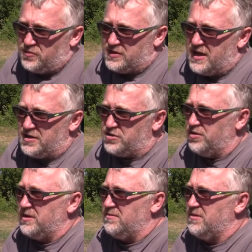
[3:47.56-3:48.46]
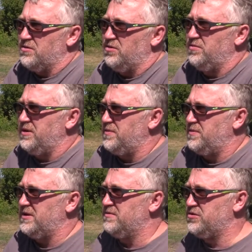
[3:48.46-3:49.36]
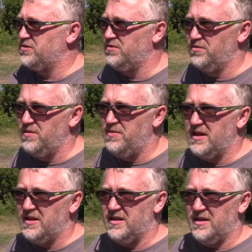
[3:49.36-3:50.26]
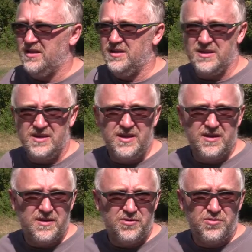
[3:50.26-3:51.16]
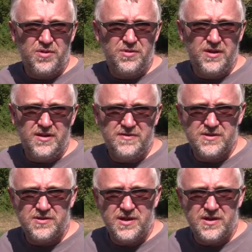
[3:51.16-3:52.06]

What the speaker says: I assume it could be true, because these guys were Ukrainian patriots.